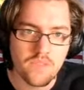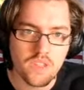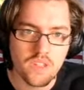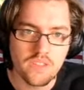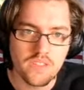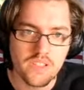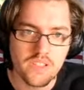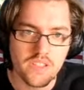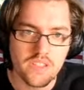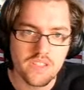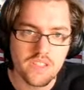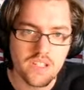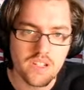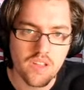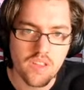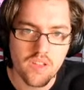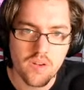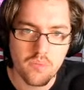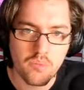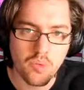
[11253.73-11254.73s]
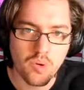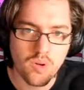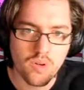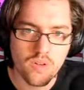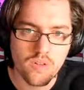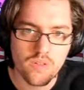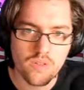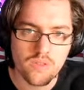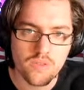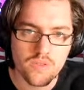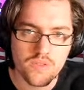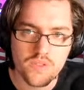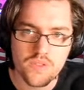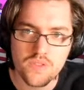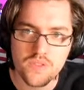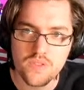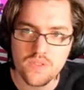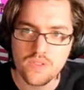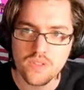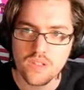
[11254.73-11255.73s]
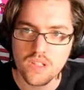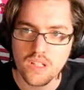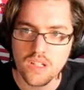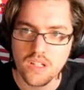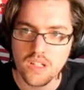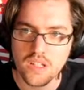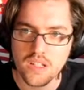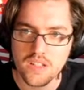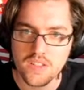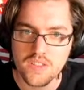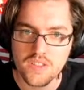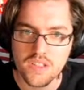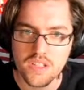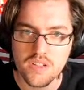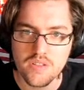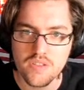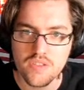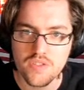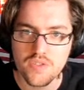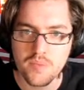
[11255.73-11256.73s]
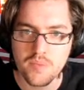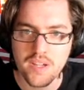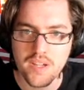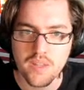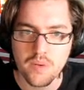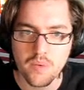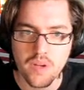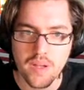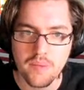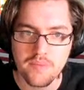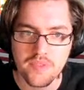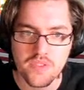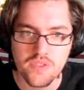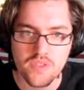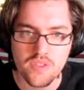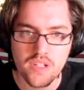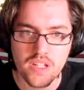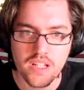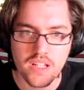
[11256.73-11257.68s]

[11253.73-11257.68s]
This is another post in a series. By the way, I'm just gonna